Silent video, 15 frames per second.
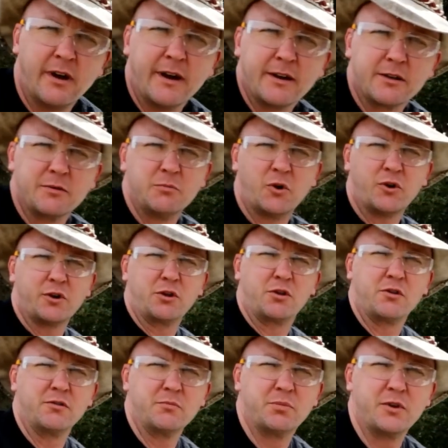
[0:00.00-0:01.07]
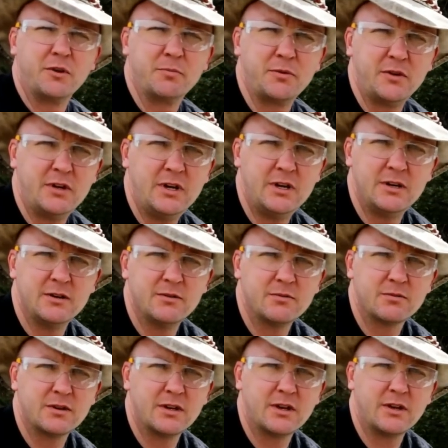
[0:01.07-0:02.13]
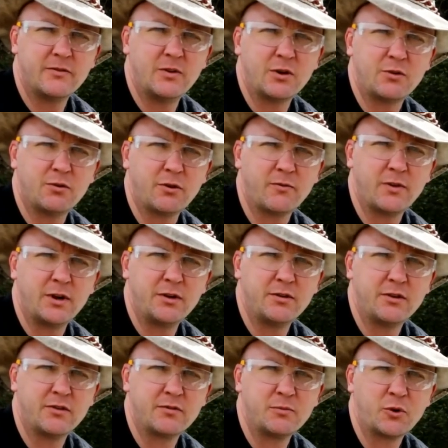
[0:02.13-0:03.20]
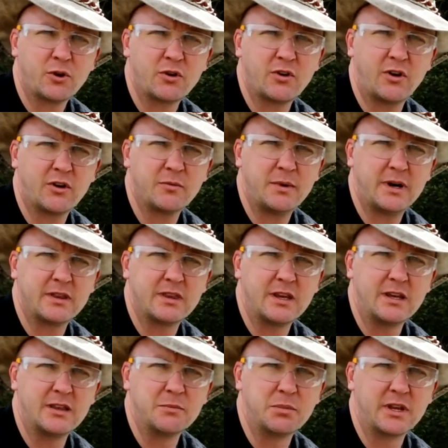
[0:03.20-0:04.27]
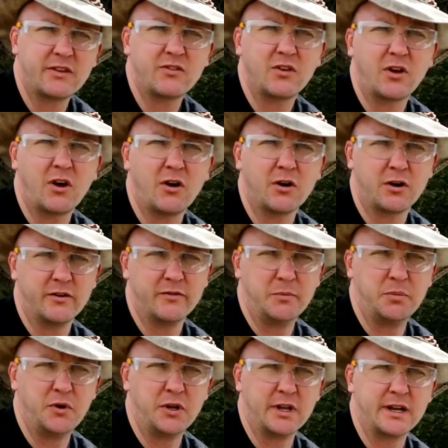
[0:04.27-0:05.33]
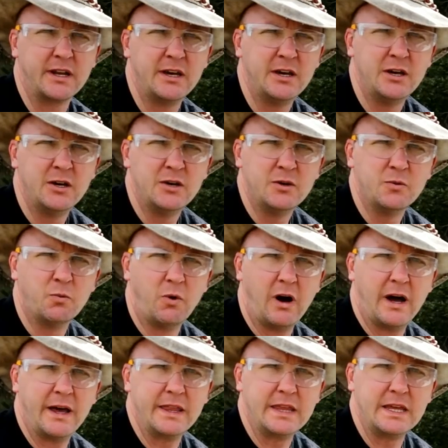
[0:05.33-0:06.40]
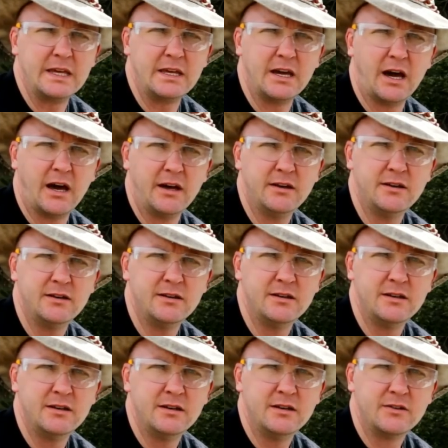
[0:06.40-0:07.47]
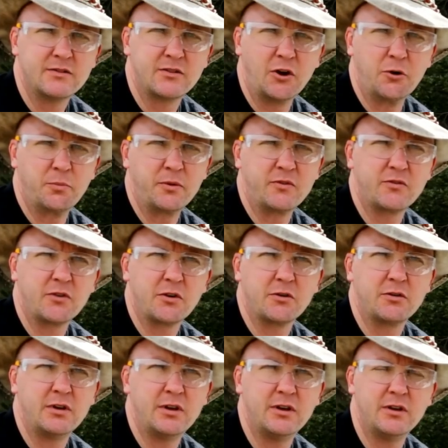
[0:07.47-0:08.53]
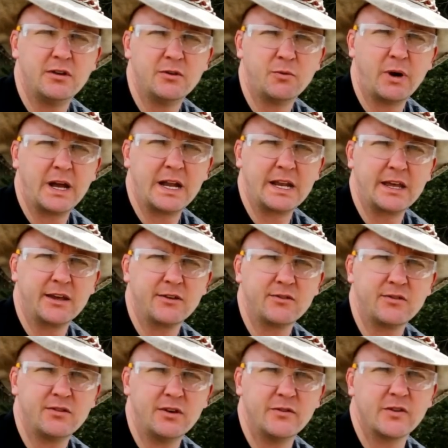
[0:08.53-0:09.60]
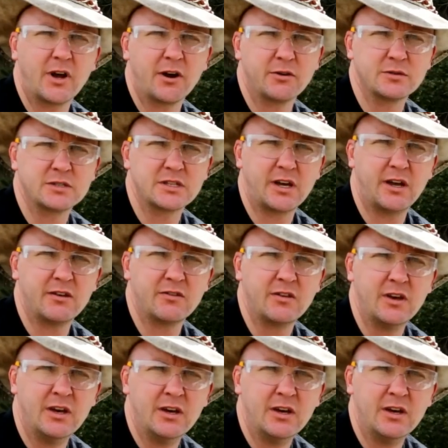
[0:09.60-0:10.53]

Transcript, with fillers: Alright, good morning shooting people. I'm going to give you a quick video this morning to talk about the, the ballistic arc of a bullet. Why the uh, scope is zeroed the way it is, even iron sights.